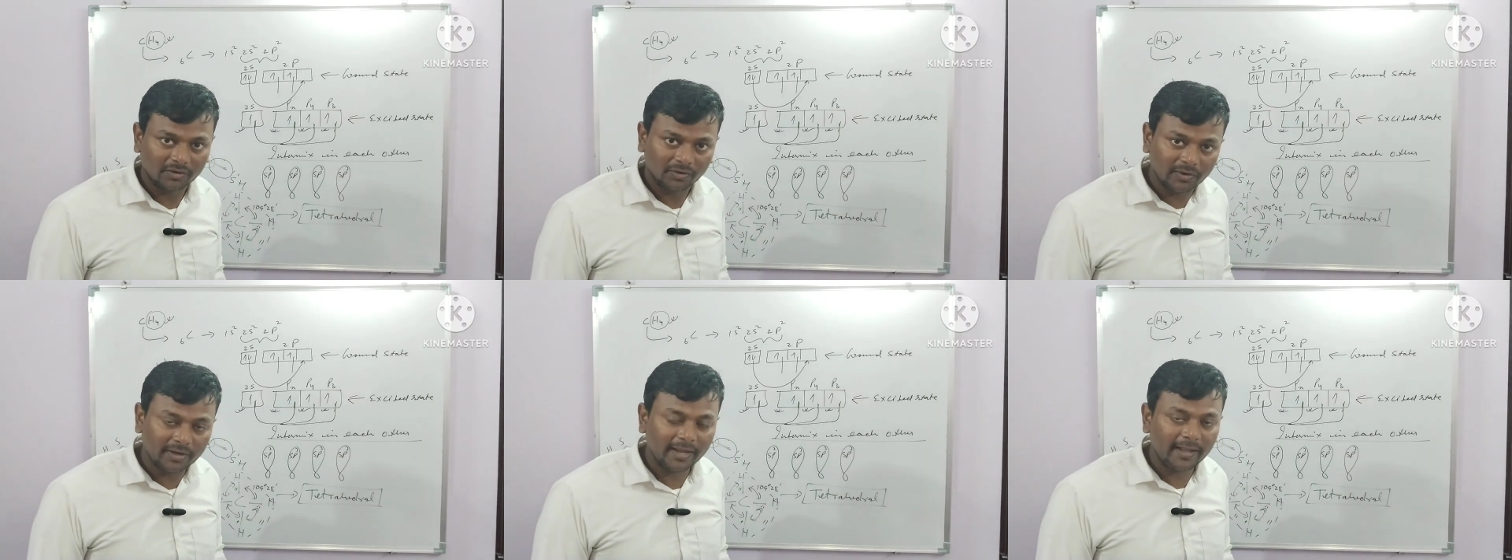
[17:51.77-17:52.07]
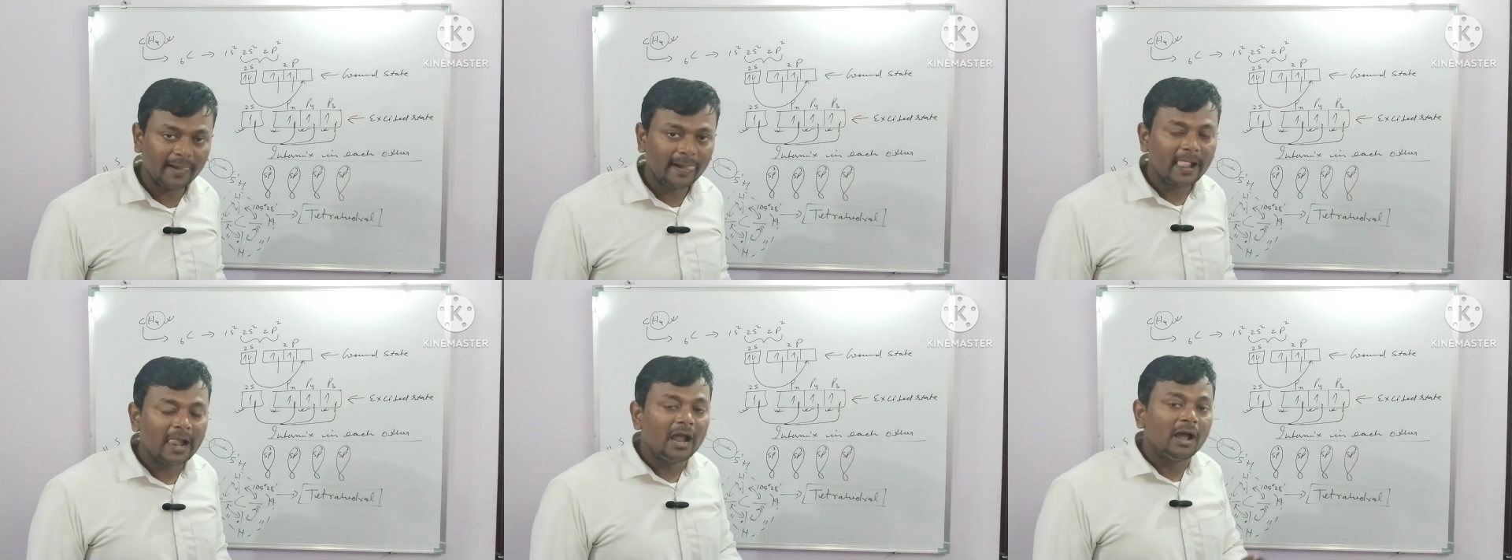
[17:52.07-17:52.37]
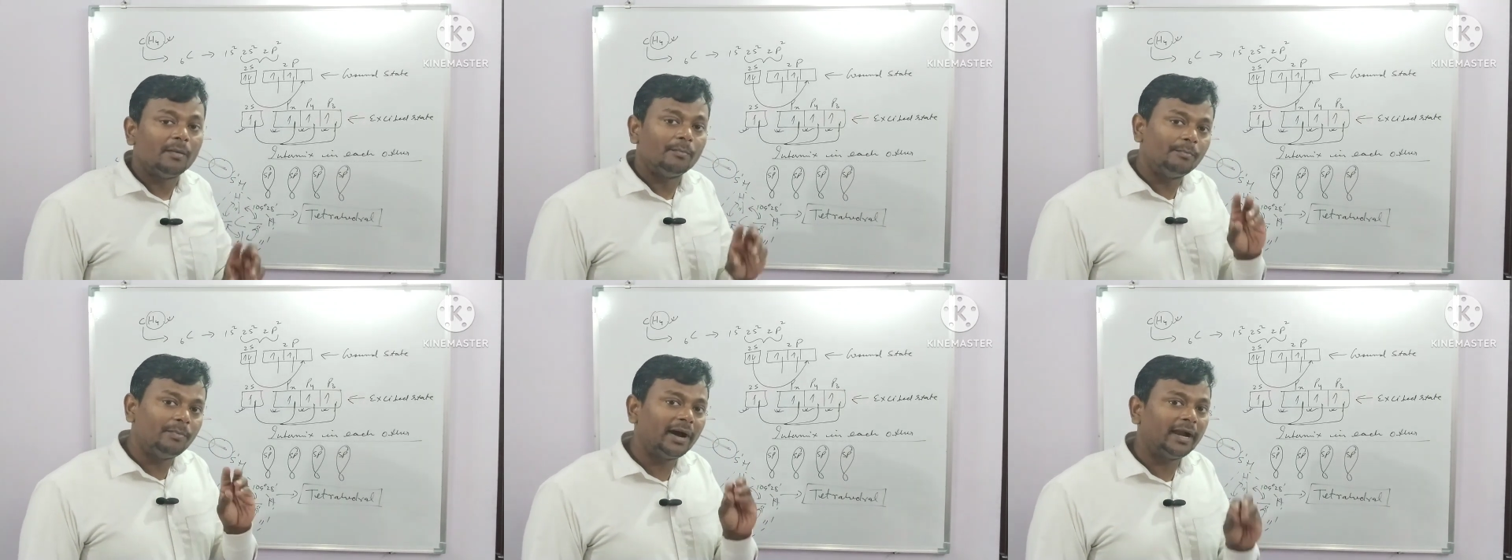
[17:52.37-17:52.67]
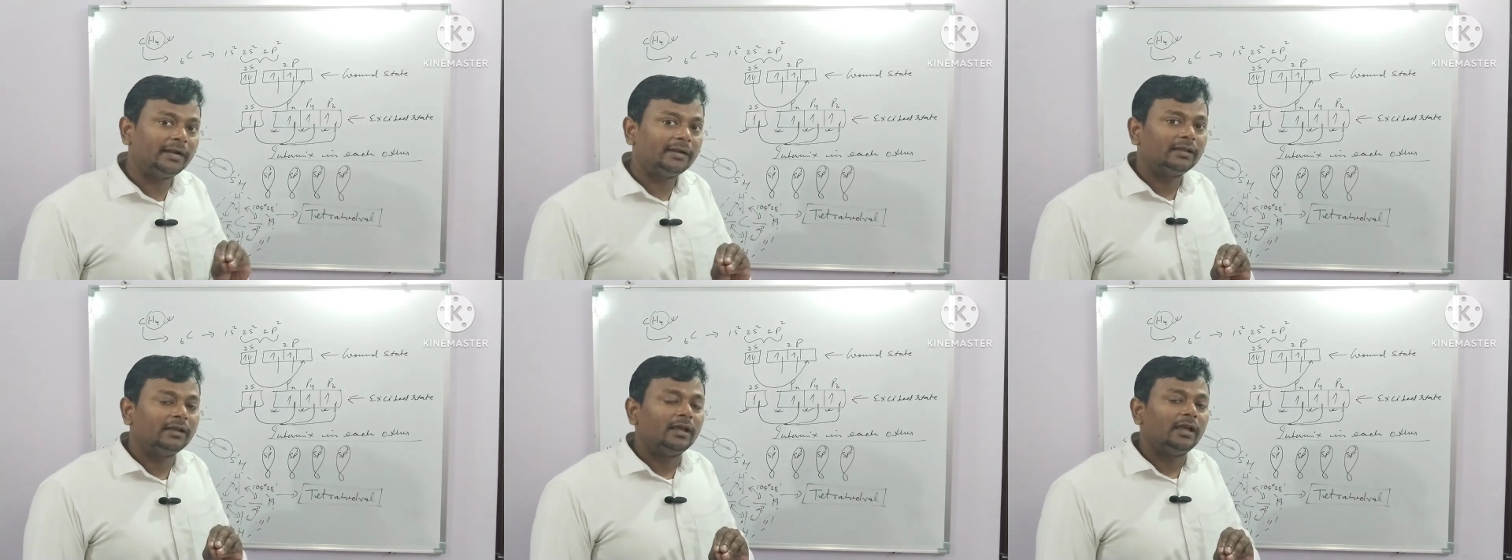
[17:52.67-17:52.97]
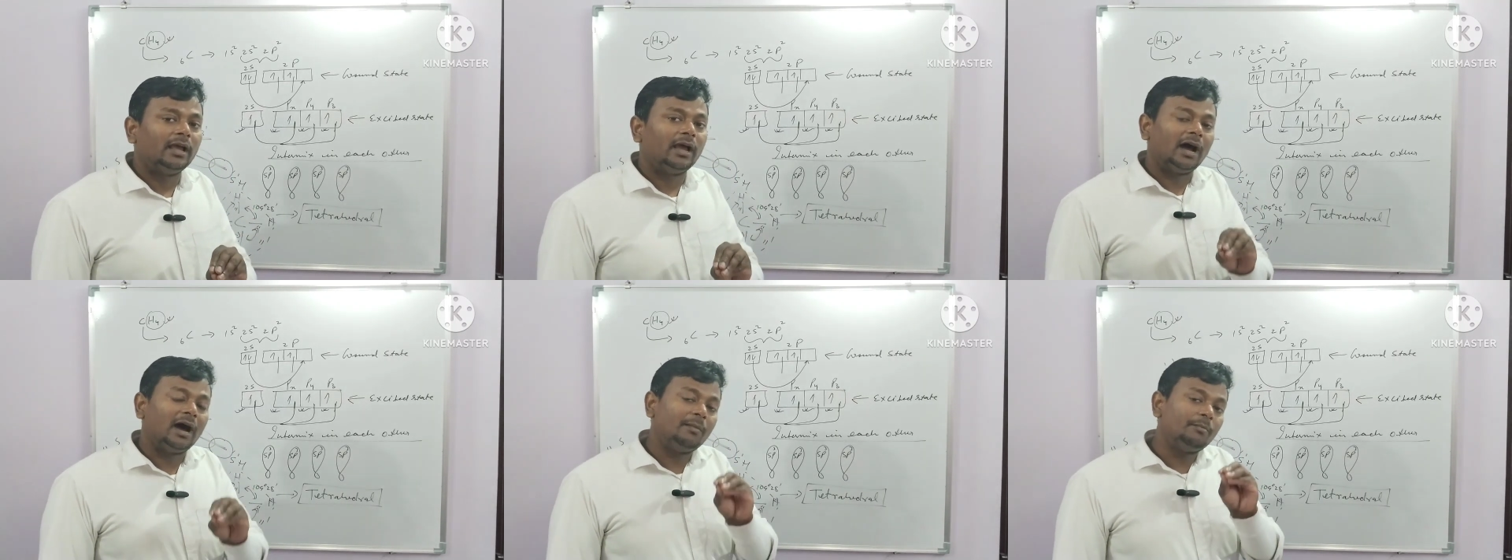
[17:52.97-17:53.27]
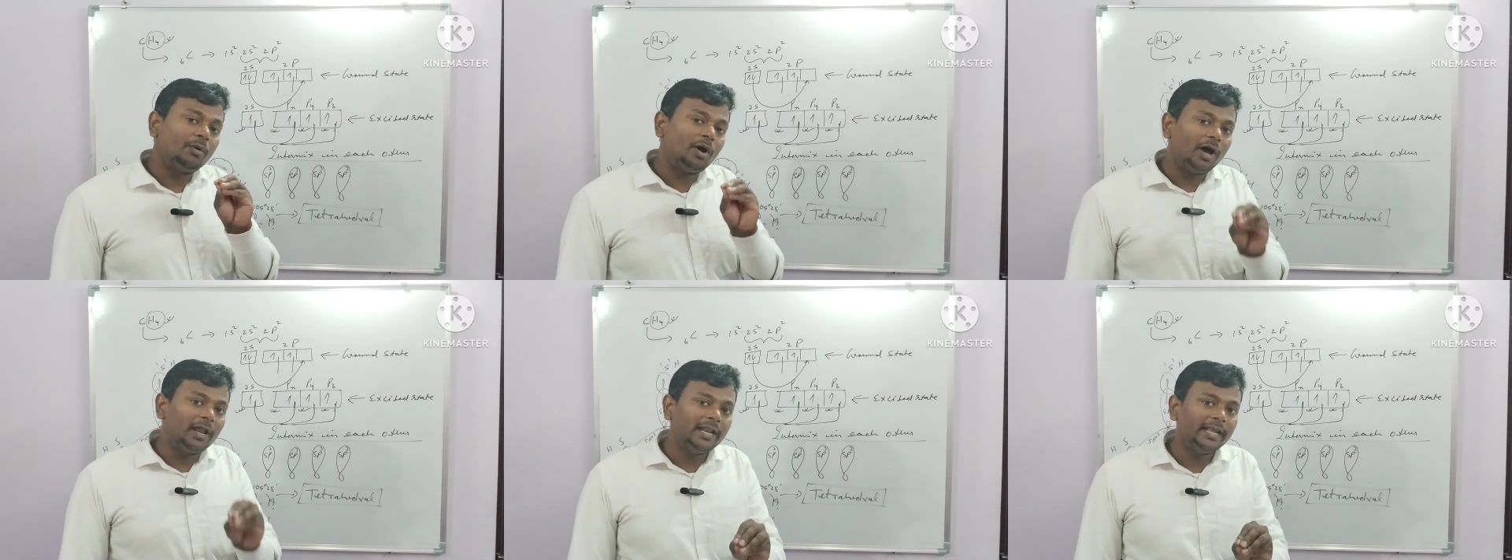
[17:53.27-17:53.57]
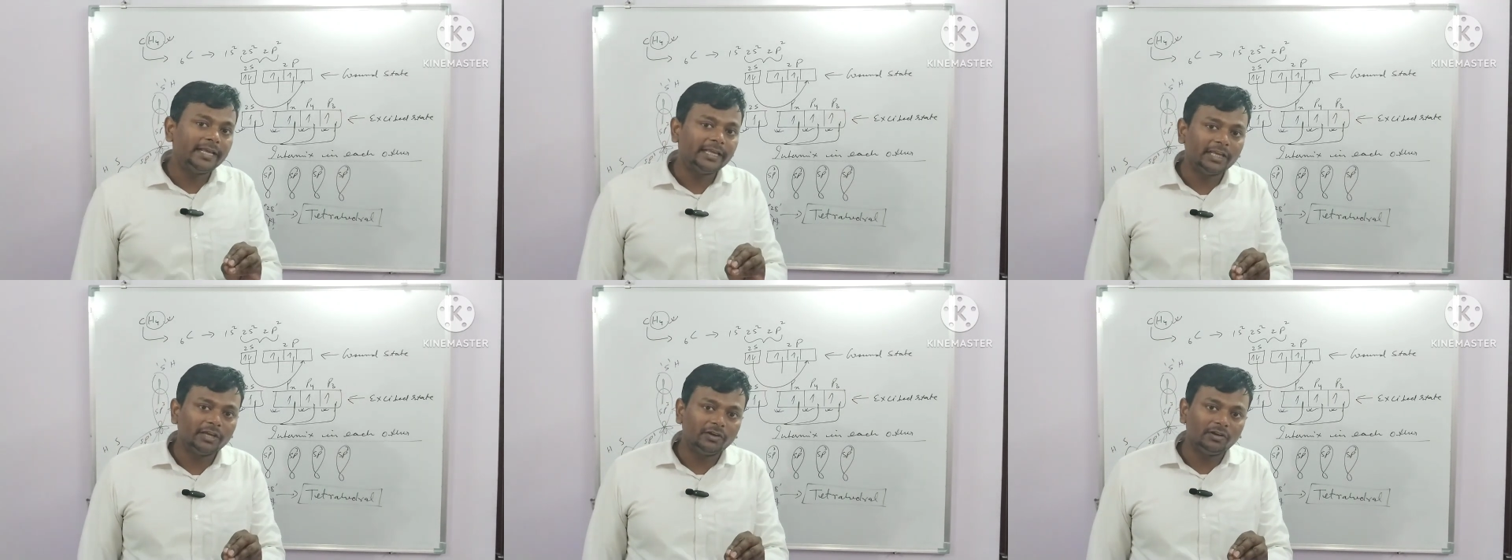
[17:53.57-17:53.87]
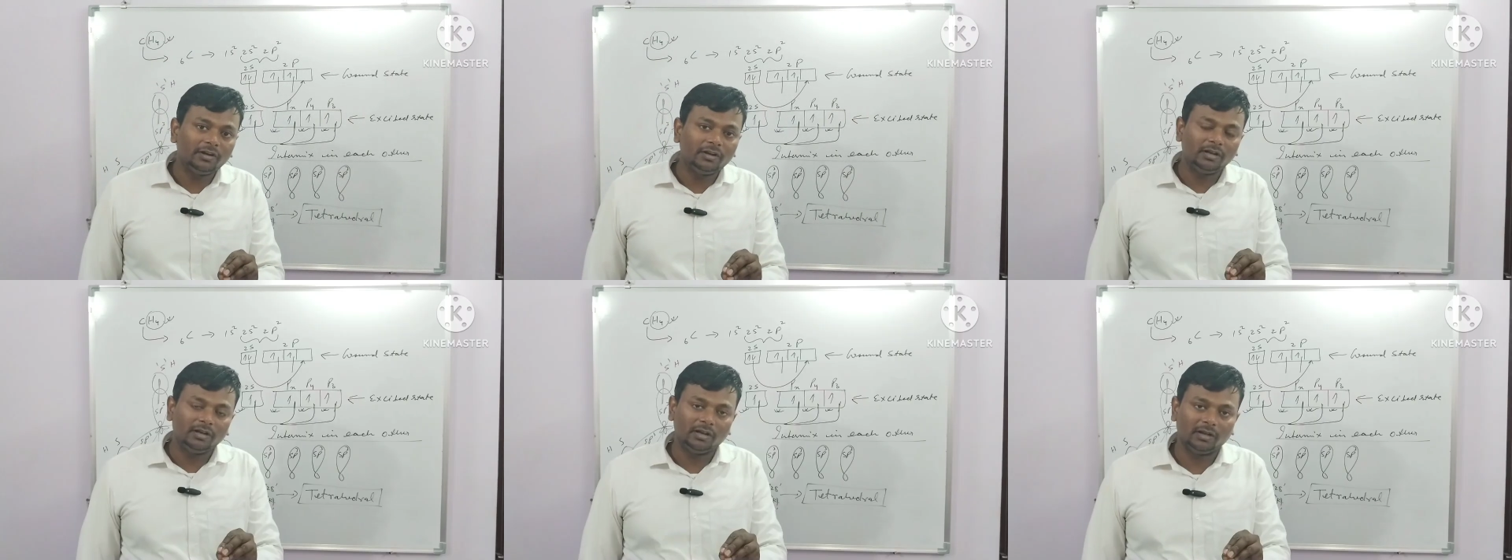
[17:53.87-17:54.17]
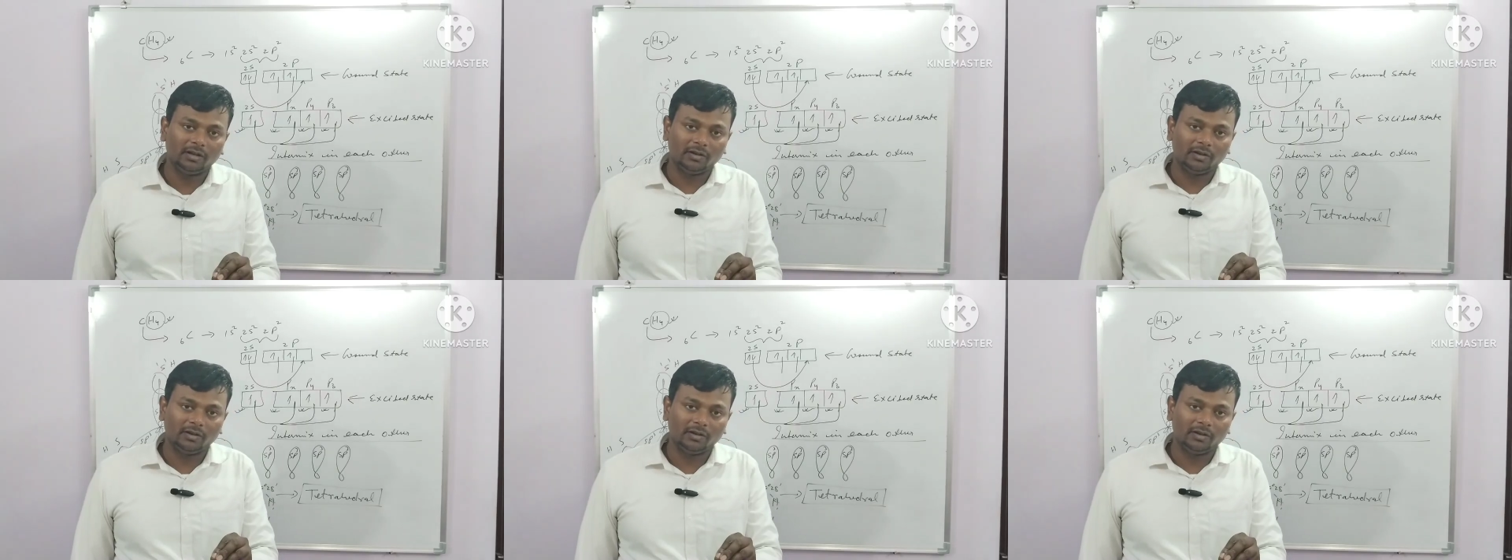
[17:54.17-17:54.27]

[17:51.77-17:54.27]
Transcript: Okay, but a molecule